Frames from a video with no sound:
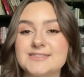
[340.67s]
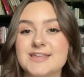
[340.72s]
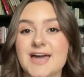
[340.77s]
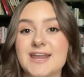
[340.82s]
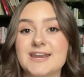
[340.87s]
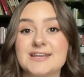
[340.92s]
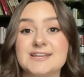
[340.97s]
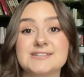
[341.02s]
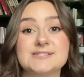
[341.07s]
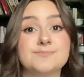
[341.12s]

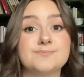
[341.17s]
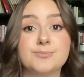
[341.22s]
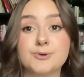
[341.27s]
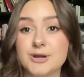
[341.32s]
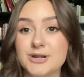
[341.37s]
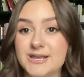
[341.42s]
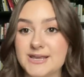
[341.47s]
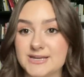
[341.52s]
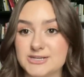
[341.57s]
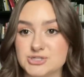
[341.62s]
that is
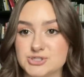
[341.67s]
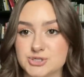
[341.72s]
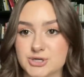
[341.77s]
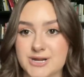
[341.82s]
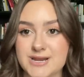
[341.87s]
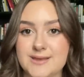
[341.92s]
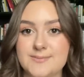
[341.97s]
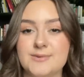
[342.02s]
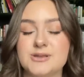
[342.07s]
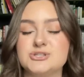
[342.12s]
pretty
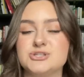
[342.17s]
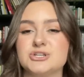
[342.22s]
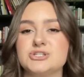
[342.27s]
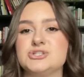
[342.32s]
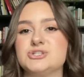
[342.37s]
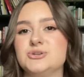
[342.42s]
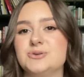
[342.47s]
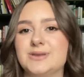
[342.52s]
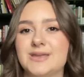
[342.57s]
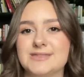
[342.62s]
extreme,
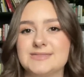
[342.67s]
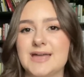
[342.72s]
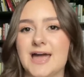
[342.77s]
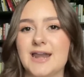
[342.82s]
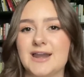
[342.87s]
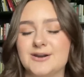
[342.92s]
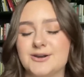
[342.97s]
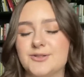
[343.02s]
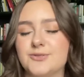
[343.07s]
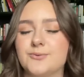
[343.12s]
just to get that
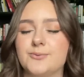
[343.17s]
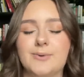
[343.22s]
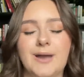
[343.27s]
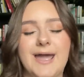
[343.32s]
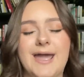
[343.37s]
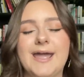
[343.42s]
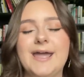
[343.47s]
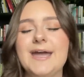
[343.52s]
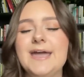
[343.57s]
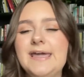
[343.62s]
out of the
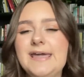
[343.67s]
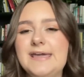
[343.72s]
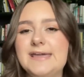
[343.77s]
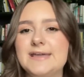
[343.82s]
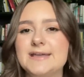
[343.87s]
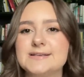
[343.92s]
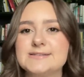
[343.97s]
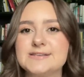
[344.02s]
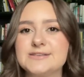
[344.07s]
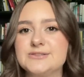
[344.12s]
way,
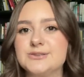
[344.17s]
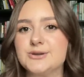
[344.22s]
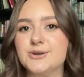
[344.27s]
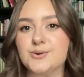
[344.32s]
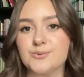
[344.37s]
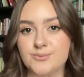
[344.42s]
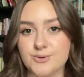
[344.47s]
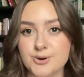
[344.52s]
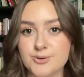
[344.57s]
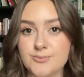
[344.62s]
is The
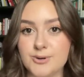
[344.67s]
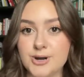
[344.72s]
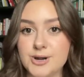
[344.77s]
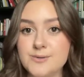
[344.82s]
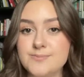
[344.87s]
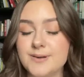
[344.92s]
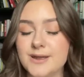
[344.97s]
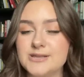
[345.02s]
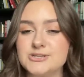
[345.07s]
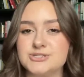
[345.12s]

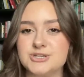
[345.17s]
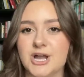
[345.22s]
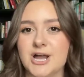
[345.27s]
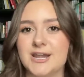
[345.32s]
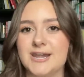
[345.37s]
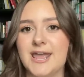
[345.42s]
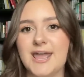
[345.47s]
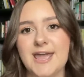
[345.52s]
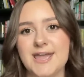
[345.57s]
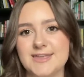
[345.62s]
Groomer by
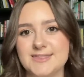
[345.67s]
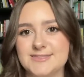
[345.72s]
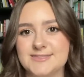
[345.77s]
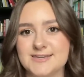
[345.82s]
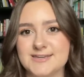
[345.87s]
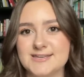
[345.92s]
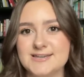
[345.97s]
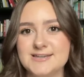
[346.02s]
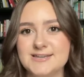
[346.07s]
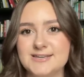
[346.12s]
John
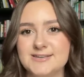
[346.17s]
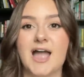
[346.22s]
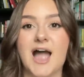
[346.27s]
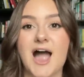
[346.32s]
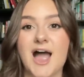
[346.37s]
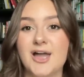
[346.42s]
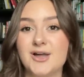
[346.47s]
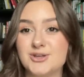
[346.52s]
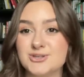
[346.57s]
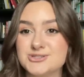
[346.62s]
Athen.
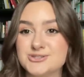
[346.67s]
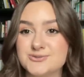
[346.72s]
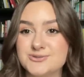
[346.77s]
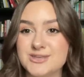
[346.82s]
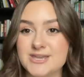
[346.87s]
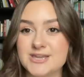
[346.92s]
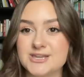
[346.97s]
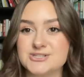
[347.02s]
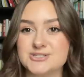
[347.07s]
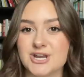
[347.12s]
I also
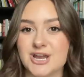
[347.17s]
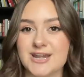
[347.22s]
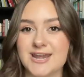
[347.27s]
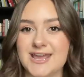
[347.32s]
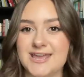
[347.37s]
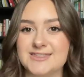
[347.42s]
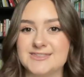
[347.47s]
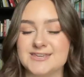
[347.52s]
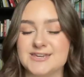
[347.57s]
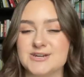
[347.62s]
think John
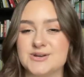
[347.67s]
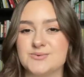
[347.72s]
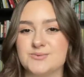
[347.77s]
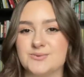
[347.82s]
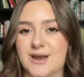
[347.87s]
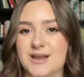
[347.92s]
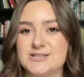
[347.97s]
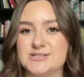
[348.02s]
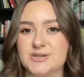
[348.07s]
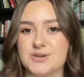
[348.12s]
Athen
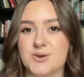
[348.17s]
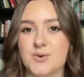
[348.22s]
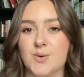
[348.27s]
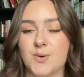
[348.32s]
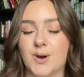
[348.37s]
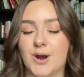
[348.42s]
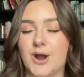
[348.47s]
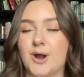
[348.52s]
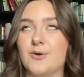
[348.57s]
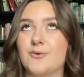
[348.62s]
writes
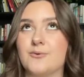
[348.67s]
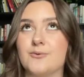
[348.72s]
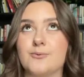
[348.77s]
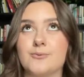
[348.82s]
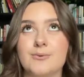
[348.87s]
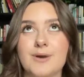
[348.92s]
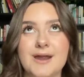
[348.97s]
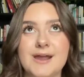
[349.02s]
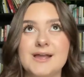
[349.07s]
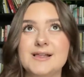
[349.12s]
gore
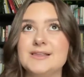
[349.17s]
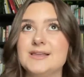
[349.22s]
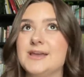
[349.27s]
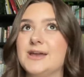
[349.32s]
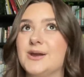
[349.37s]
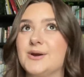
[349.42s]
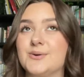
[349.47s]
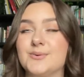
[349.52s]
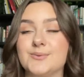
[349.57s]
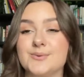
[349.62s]

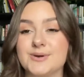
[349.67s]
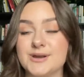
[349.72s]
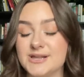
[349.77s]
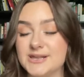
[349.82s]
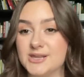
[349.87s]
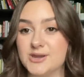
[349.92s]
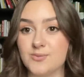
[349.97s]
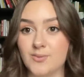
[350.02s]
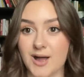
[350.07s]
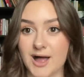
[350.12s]
really,
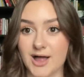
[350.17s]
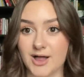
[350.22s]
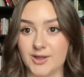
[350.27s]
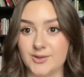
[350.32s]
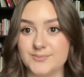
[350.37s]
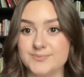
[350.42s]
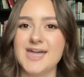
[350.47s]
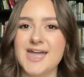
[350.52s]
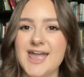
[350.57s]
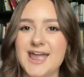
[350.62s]
really
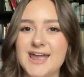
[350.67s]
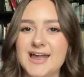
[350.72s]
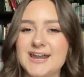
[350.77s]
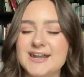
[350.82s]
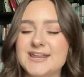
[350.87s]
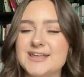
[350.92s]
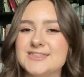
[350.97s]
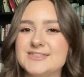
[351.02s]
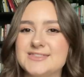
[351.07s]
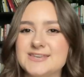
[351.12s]
well.
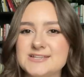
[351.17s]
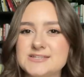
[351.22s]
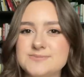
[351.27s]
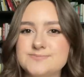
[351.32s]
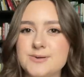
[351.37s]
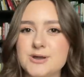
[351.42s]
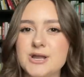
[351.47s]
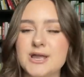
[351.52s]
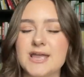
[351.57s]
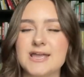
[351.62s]
And this
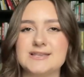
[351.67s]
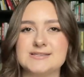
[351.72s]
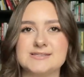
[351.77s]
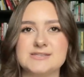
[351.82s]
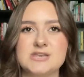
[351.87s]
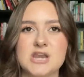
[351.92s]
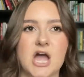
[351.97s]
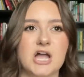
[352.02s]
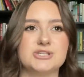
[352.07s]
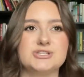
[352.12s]
book is
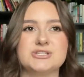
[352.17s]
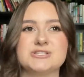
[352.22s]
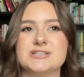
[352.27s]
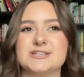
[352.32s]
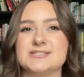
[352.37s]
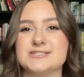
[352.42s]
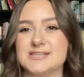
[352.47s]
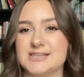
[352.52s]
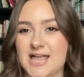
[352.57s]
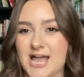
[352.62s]
not just a
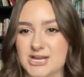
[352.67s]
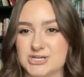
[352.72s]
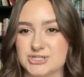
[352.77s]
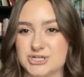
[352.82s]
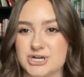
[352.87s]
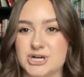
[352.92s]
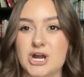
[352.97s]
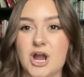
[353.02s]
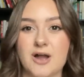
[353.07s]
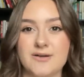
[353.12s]

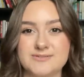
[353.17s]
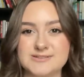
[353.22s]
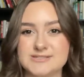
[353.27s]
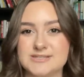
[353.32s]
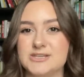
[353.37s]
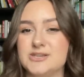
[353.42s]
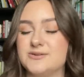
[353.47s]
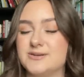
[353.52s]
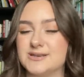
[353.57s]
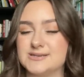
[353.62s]
slasher.
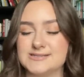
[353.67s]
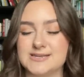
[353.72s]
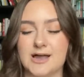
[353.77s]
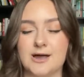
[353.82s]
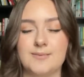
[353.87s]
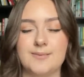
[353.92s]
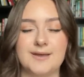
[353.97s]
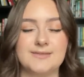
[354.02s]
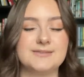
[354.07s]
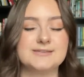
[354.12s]
Obviously, you can
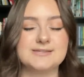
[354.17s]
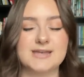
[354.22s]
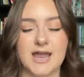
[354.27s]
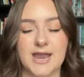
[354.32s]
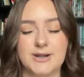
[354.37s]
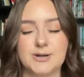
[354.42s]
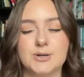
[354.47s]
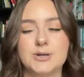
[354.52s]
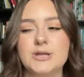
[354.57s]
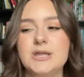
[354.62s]
tell by the
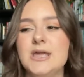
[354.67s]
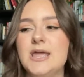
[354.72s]
title.